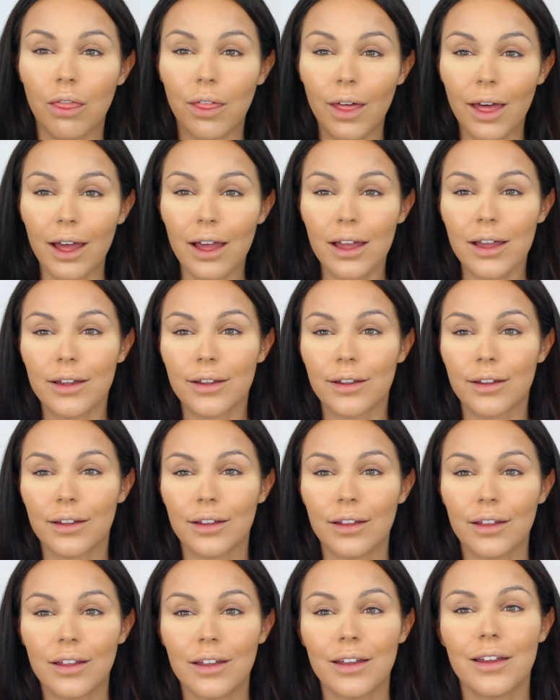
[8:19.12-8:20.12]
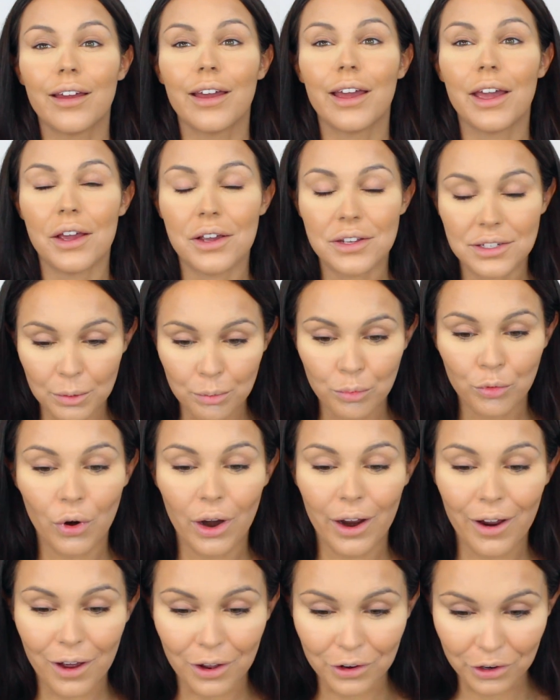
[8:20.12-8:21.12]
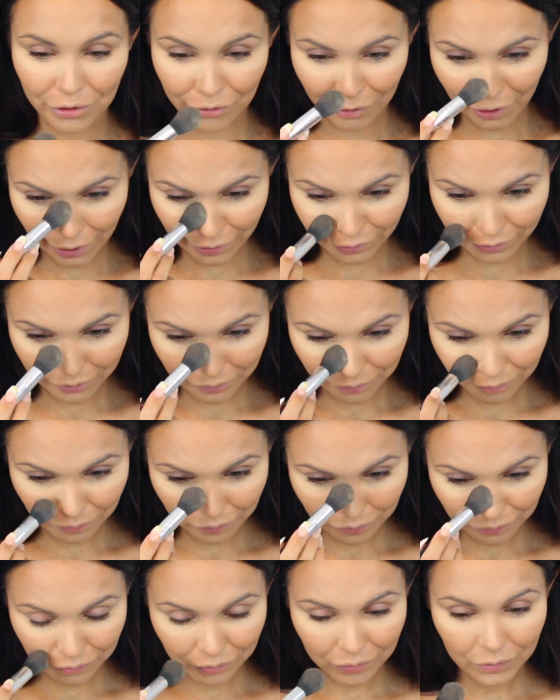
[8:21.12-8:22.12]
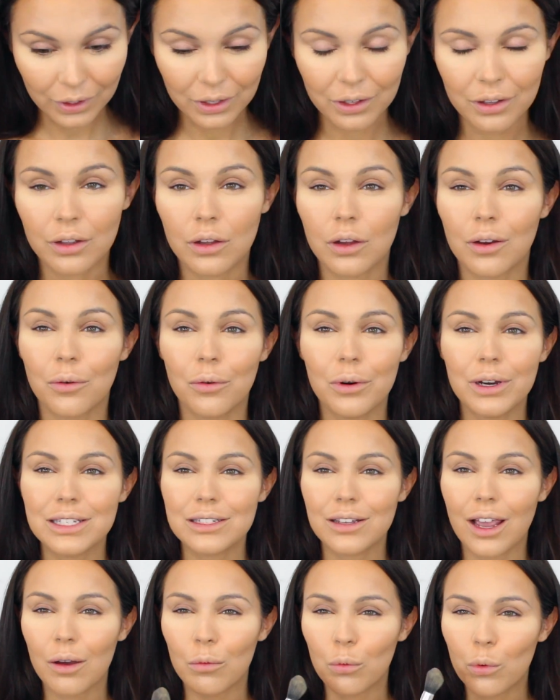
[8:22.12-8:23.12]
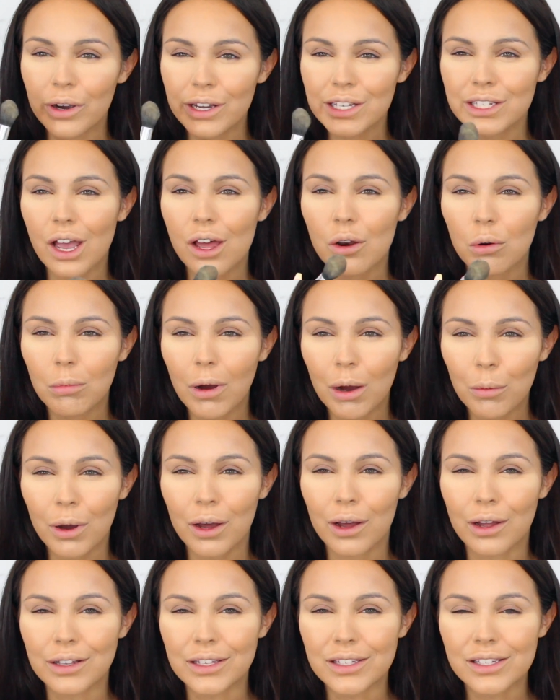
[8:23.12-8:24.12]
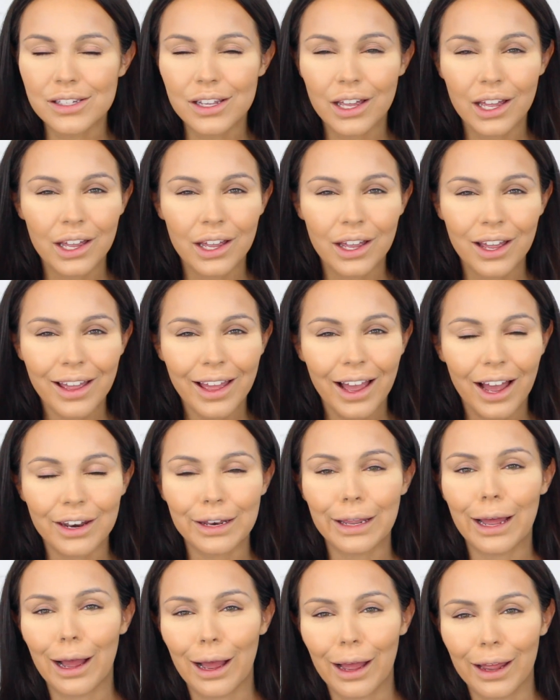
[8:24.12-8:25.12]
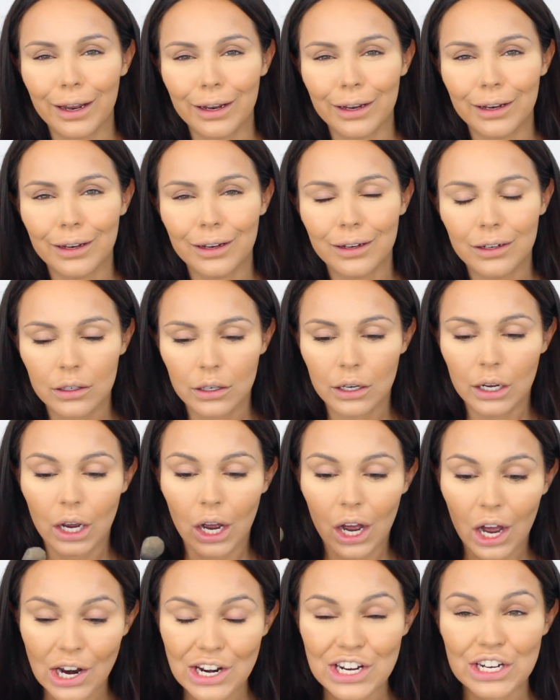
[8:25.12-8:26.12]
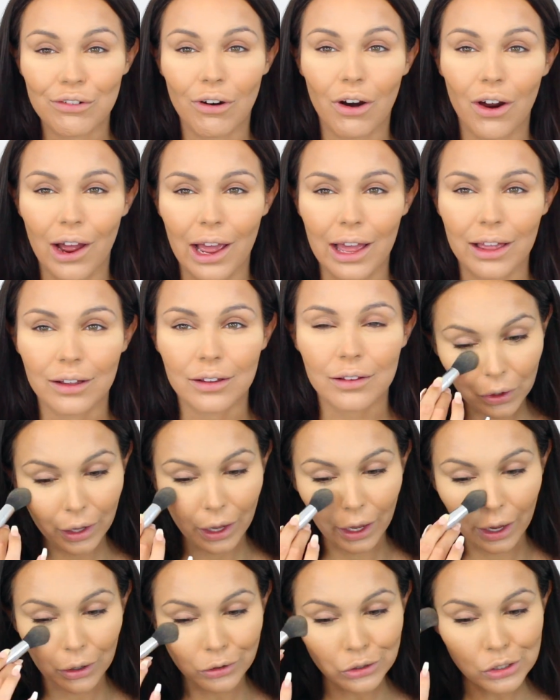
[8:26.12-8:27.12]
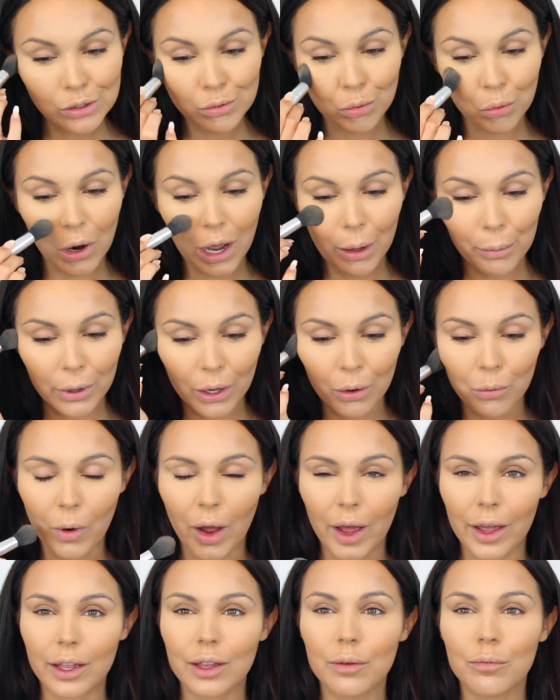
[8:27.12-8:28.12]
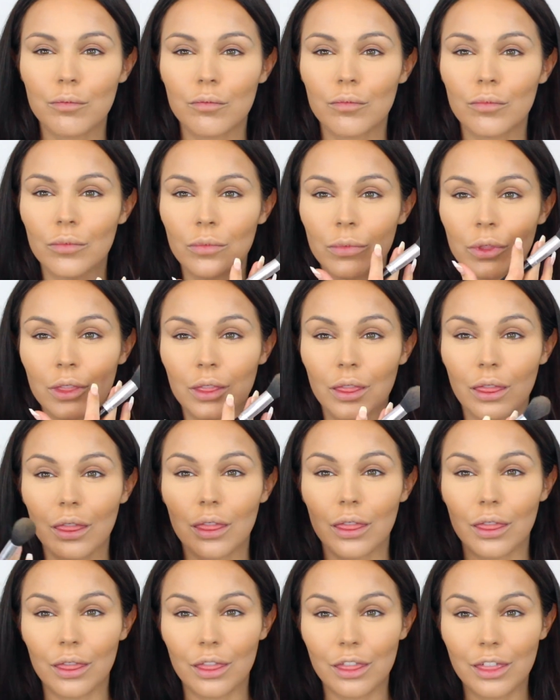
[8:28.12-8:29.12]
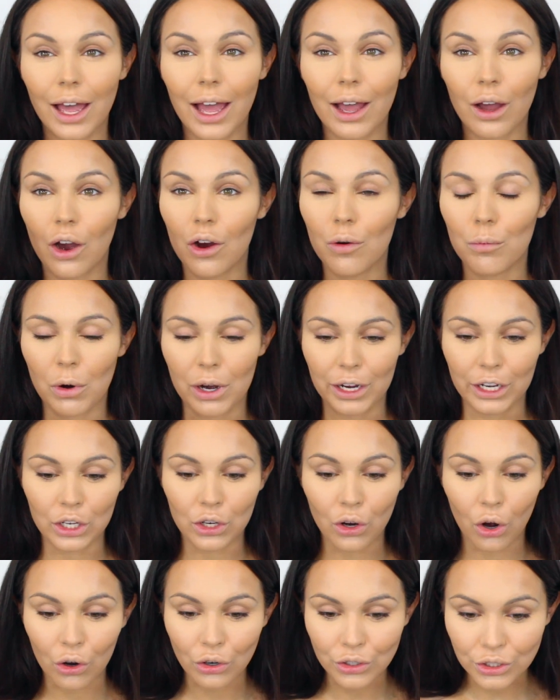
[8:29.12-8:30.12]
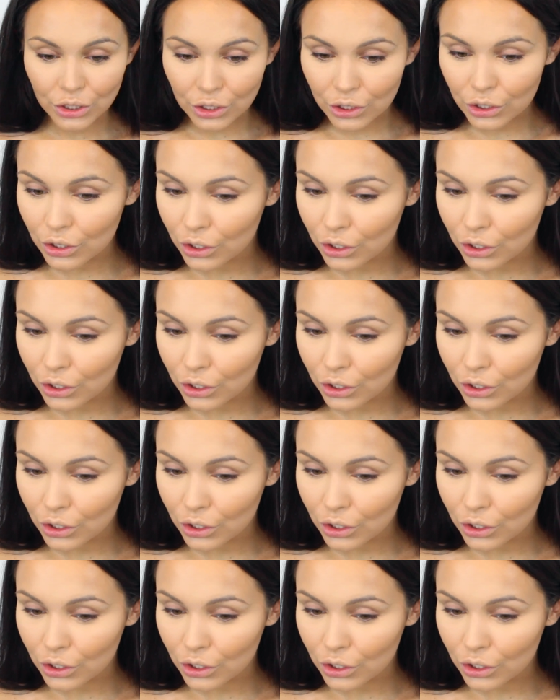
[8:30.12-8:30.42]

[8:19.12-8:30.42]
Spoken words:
That is a bright under eye. What is going on with my words? Under eye. Under eye. Okay, I'll just wipe it away. That, oh my god.